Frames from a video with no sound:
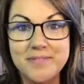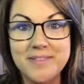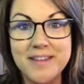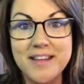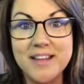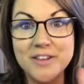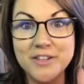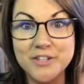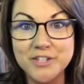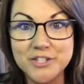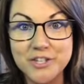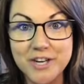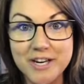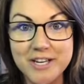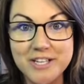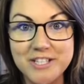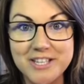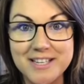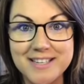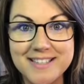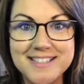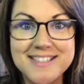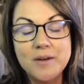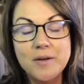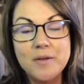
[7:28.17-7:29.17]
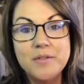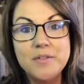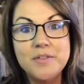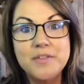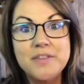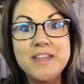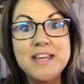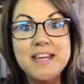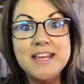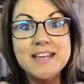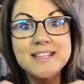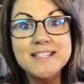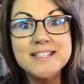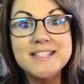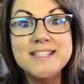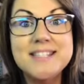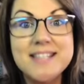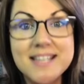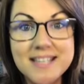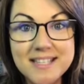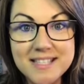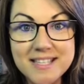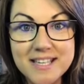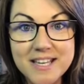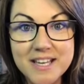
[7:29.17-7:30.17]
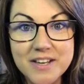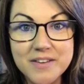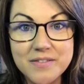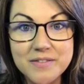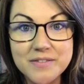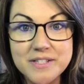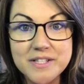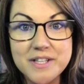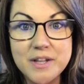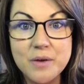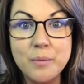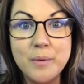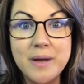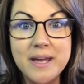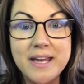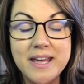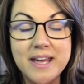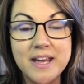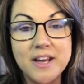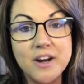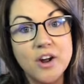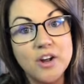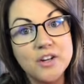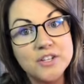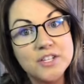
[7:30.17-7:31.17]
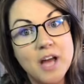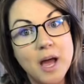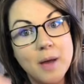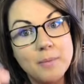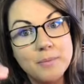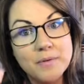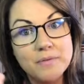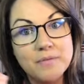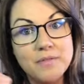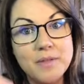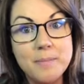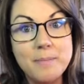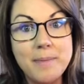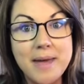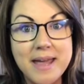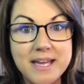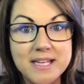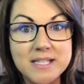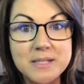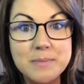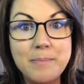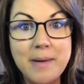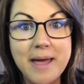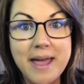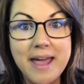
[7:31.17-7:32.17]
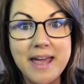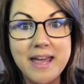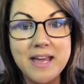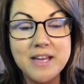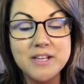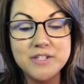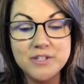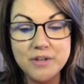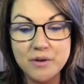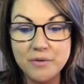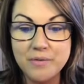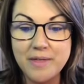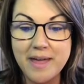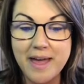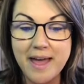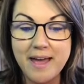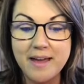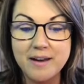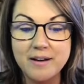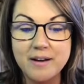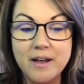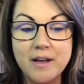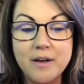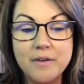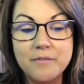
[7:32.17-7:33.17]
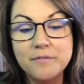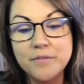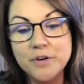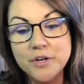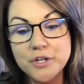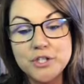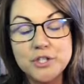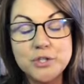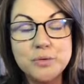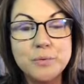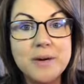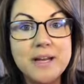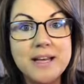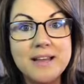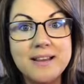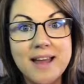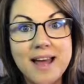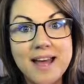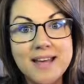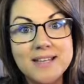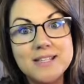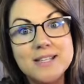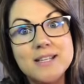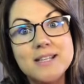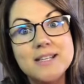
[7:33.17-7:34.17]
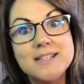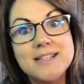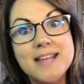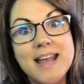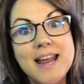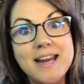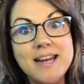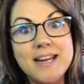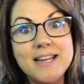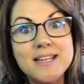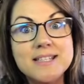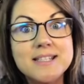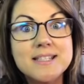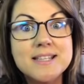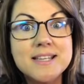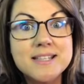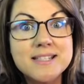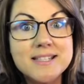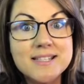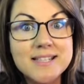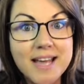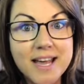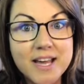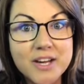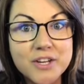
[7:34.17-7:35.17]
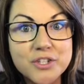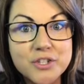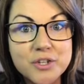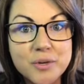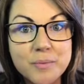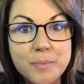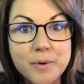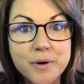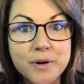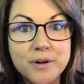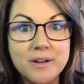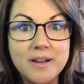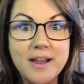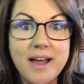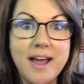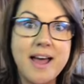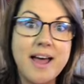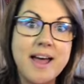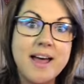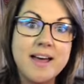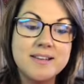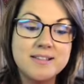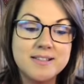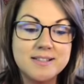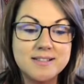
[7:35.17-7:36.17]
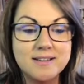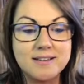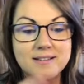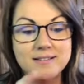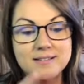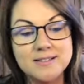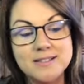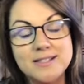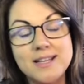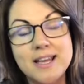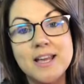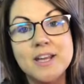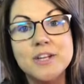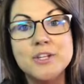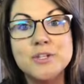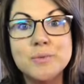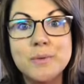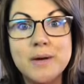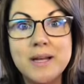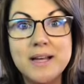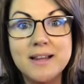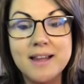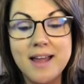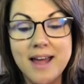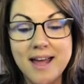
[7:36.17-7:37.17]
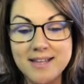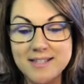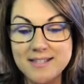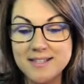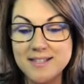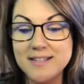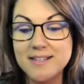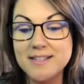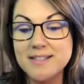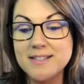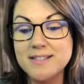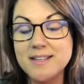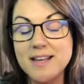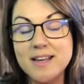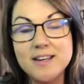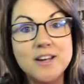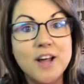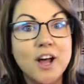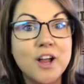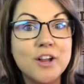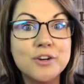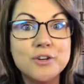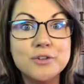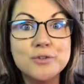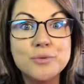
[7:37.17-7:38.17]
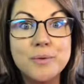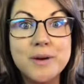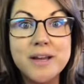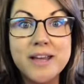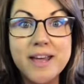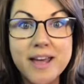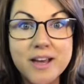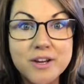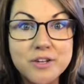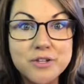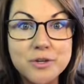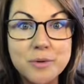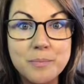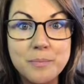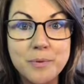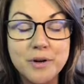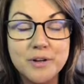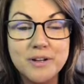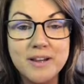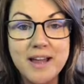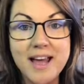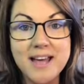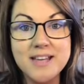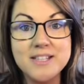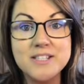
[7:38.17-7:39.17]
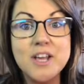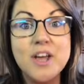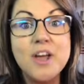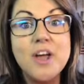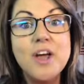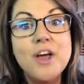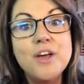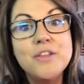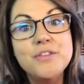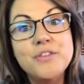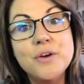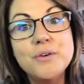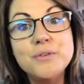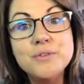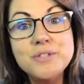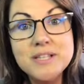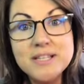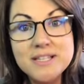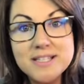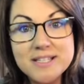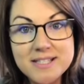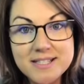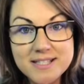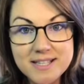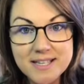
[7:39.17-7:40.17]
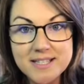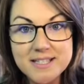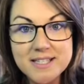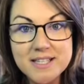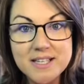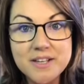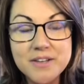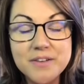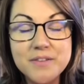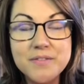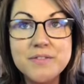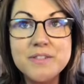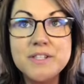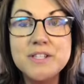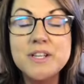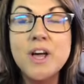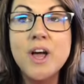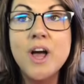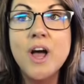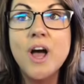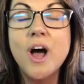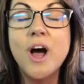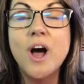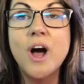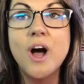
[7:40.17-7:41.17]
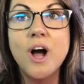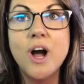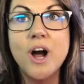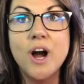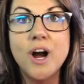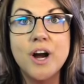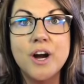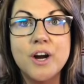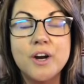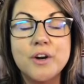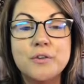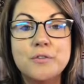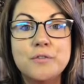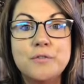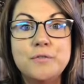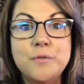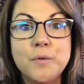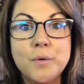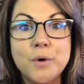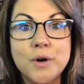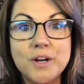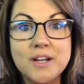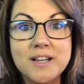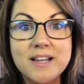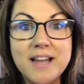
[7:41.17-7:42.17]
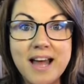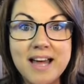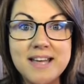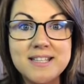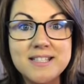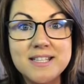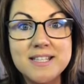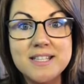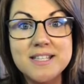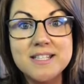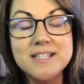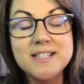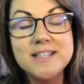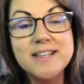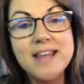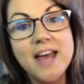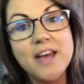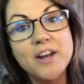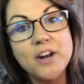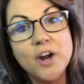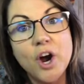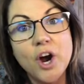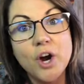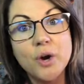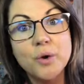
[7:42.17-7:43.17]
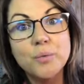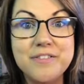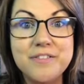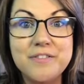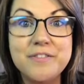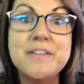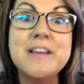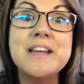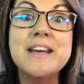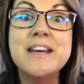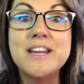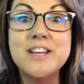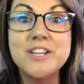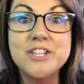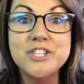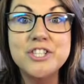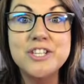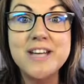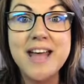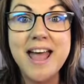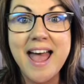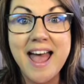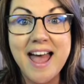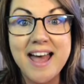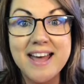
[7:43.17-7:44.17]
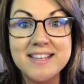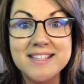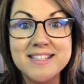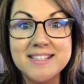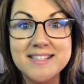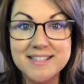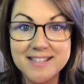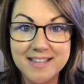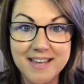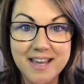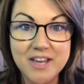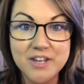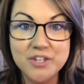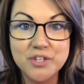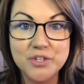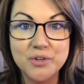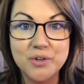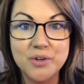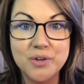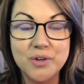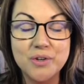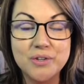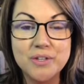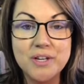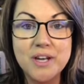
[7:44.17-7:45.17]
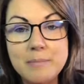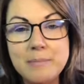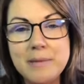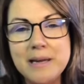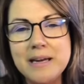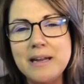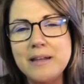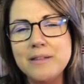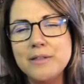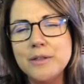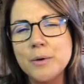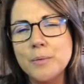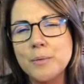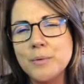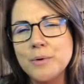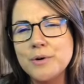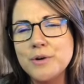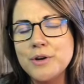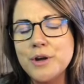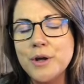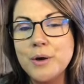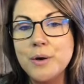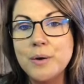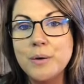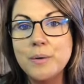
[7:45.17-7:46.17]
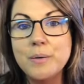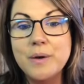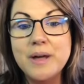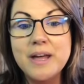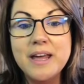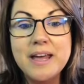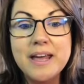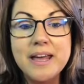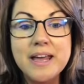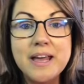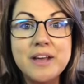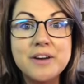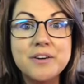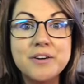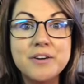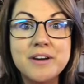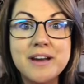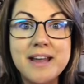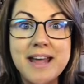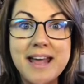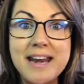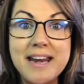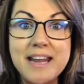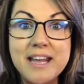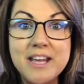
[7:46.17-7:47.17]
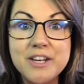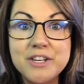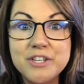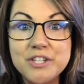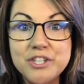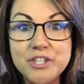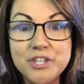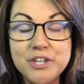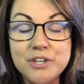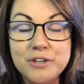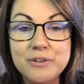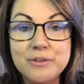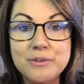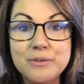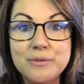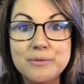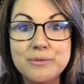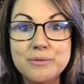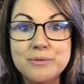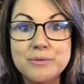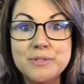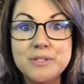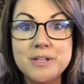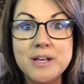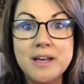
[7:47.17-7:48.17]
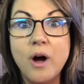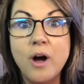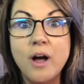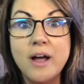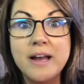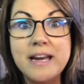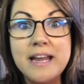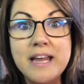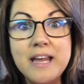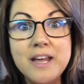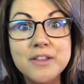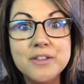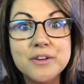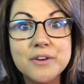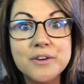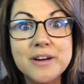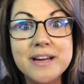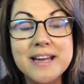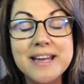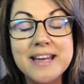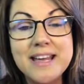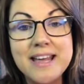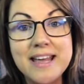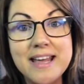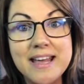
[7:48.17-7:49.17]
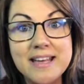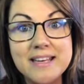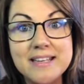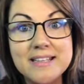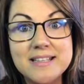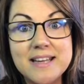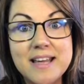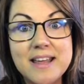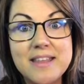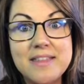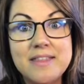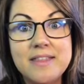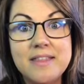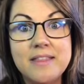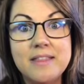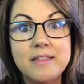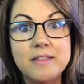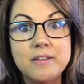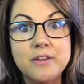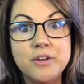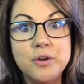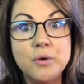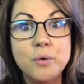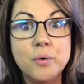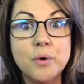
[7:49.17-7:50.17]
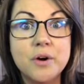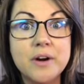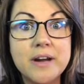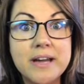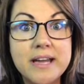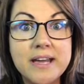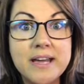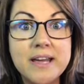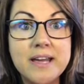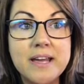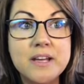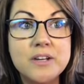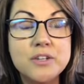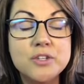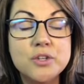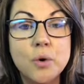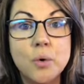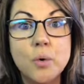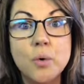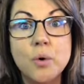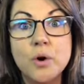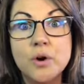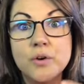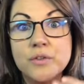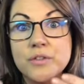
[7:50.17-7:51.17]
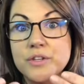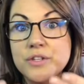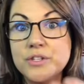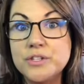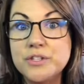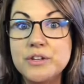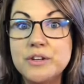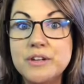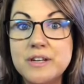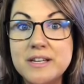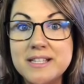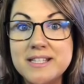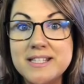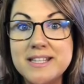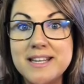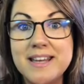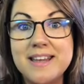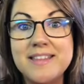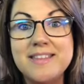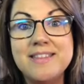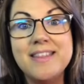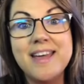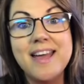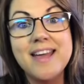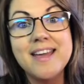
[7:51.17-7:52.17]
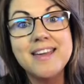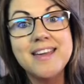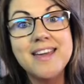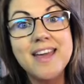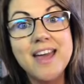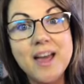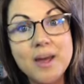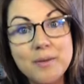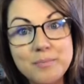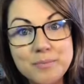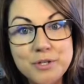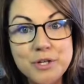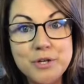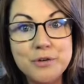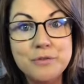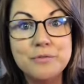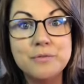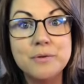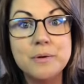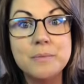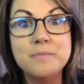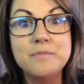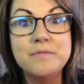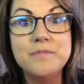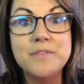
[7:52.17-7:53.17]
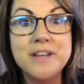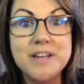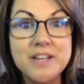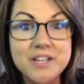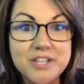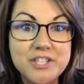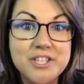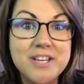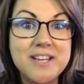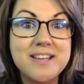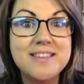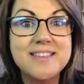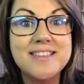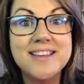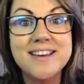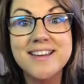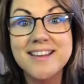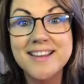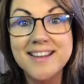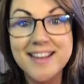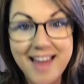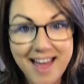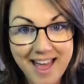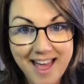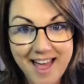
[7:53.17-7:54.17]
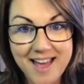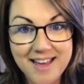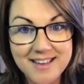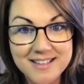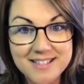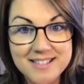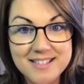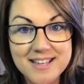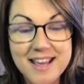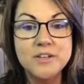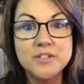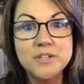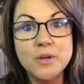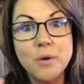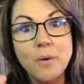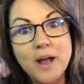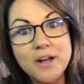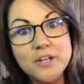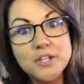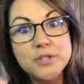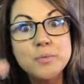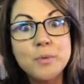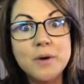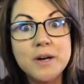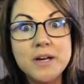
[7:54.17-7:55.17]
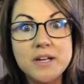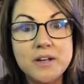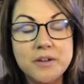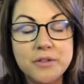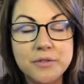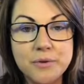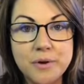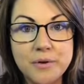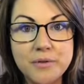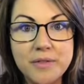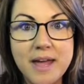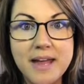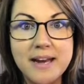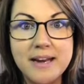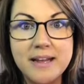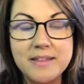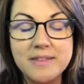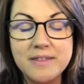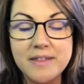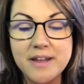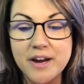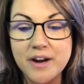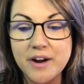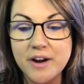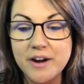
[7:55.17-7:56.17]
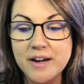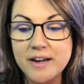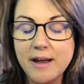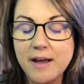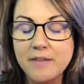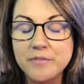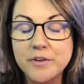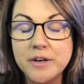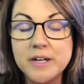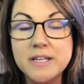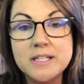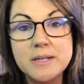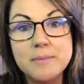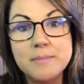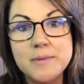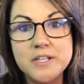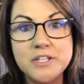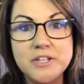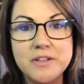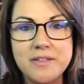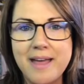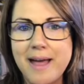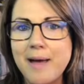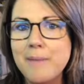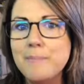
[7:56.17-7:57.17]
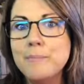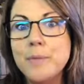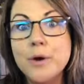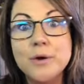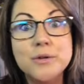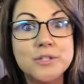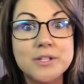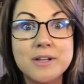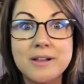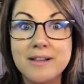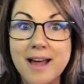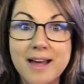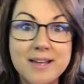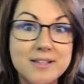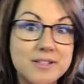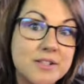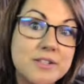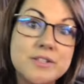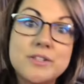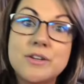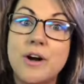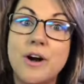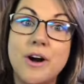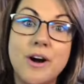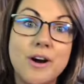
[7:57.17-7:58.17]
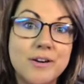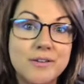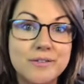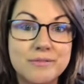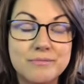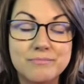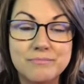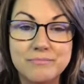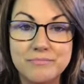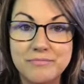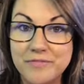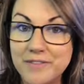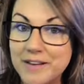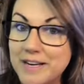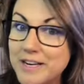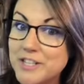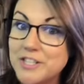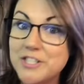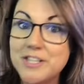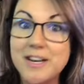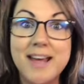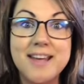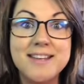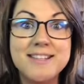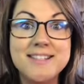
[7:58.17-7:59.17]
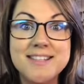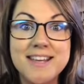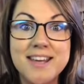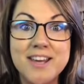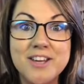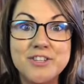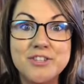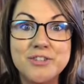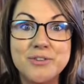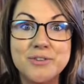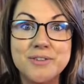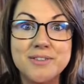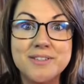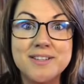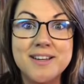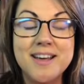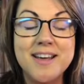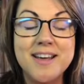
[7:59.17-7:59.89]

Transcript: illustrations. The incentives that we get on top of the base pay, so that first 20 classes, 80 cents extra per class, second 20 classes, $1.20 extra per class. Those incentives are for classes that are finished as scheduled, meaning there were no internet issues on either end, your end or the student's end, that kept you from finishing the class. So I just wanted to throw that in there and not forget to mention that most classes are finished as scheduled.